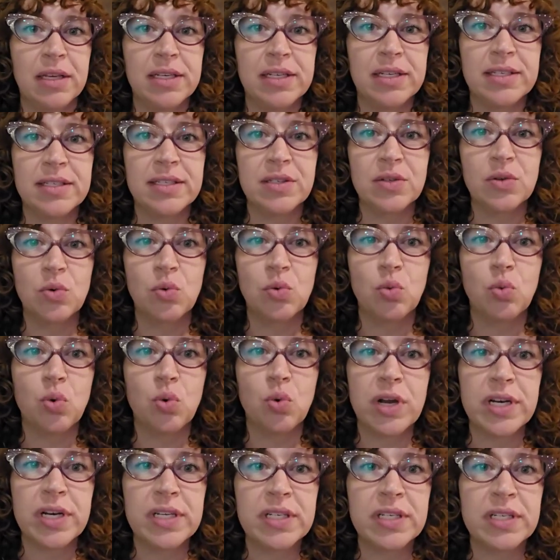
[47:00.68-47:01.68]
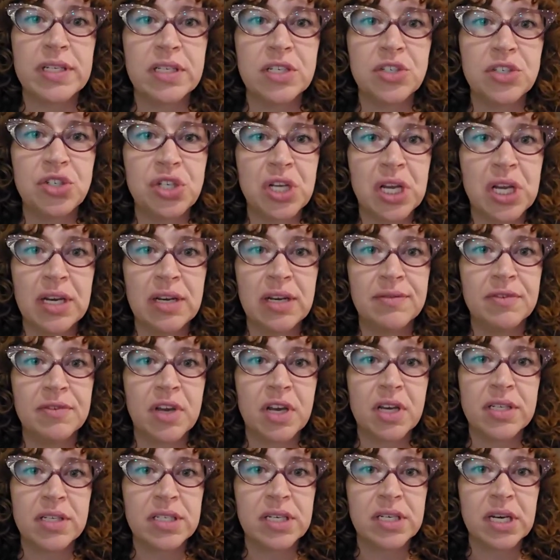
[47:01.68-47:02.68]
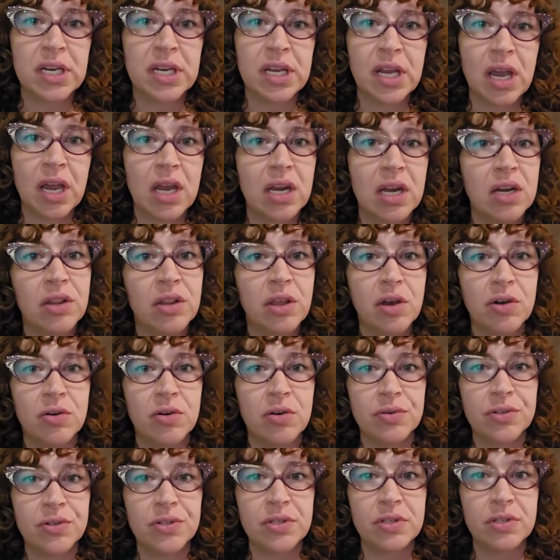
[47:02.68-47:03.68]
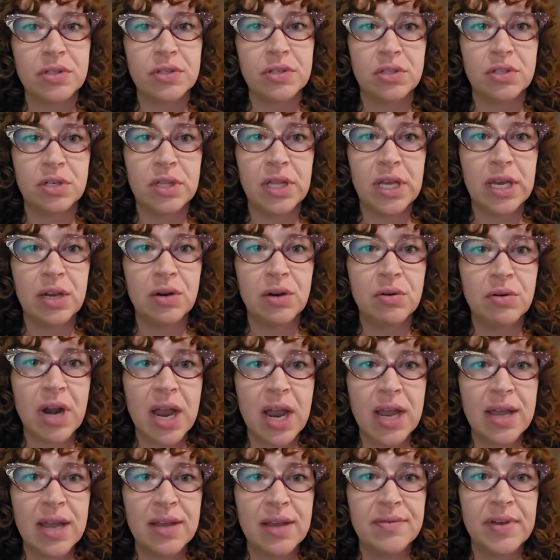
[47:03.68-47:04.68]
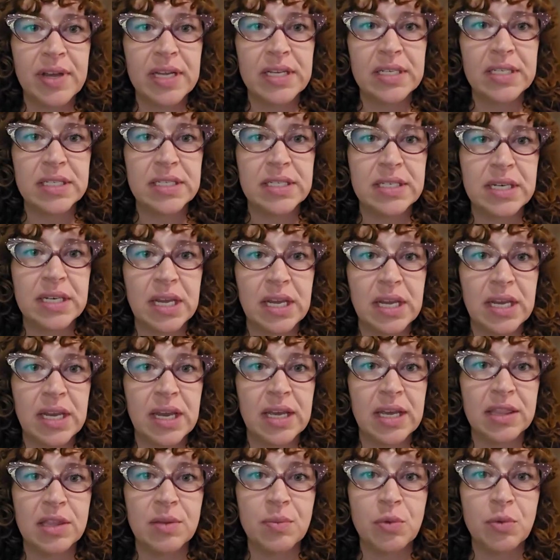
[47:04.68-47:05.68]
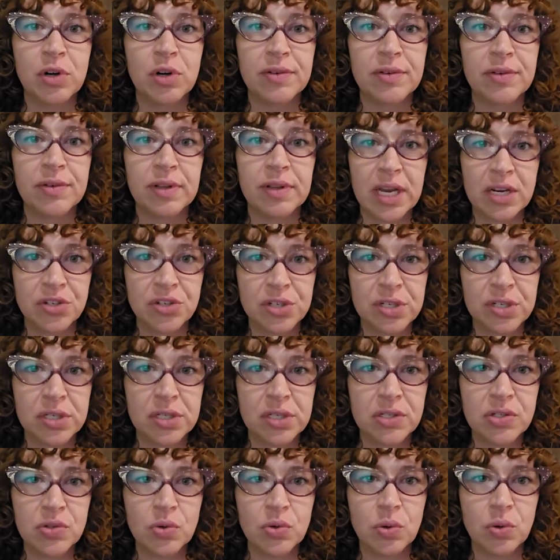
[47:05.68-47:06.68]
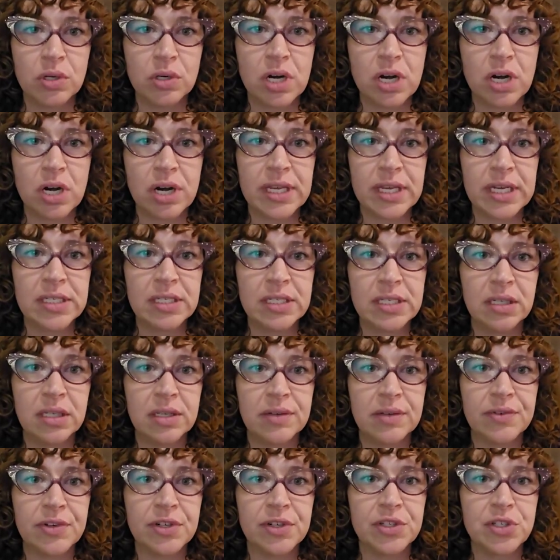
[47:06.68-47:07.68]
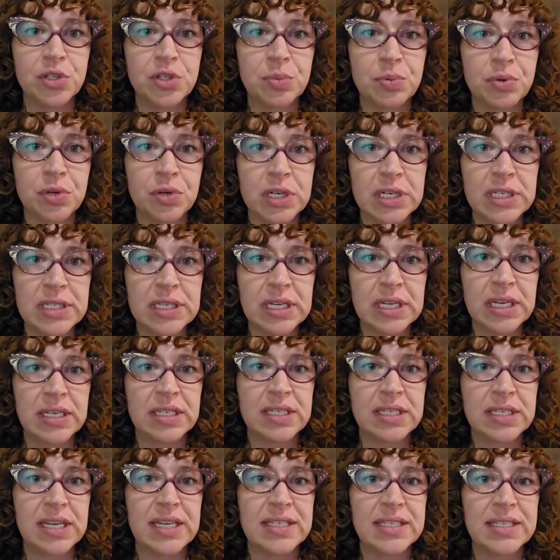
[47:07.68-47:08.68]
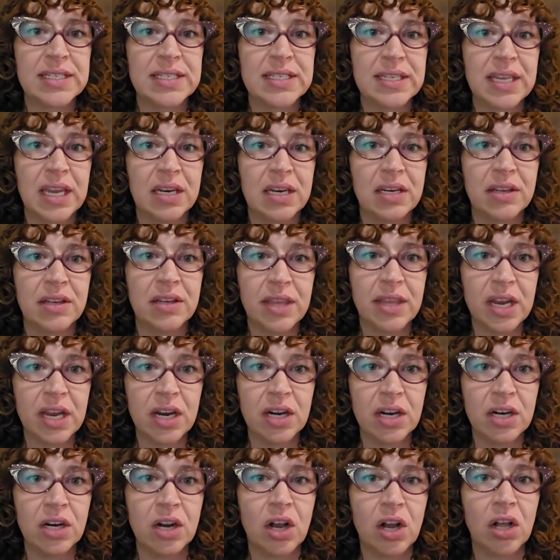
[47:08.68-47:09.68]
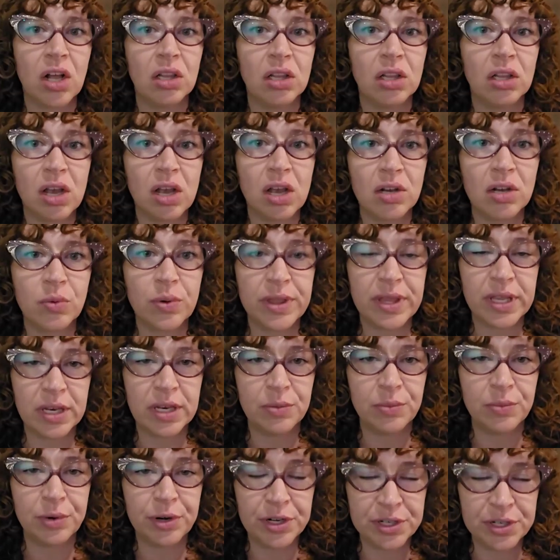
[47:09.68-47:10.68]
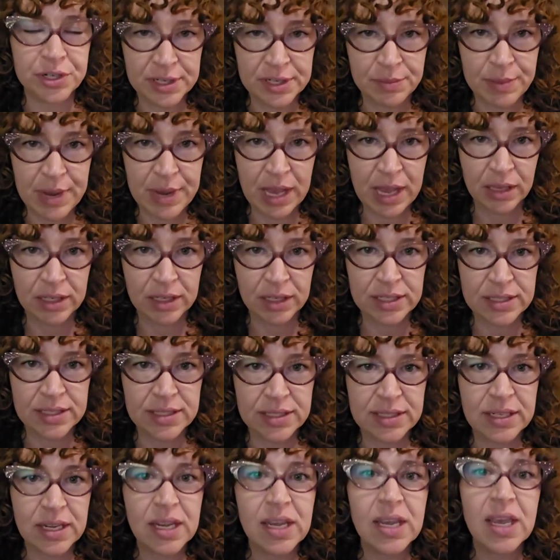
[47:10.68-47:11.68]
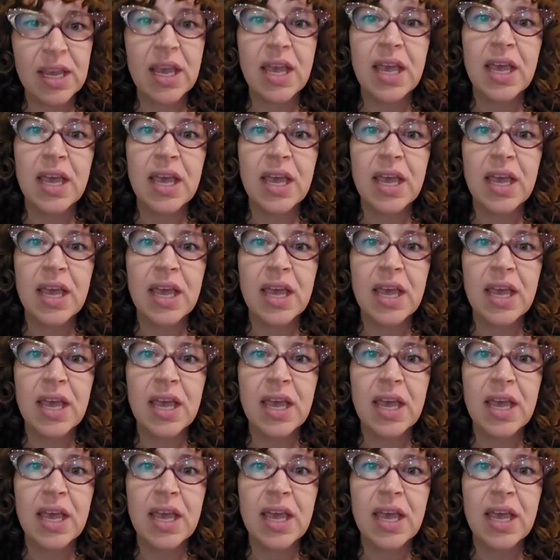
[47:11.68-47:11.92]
ballots, what is the chain of custody on those? Do they arrive and stay at the Board of Elections, or are they delivered to precinct and scanned there along with in-person ballots?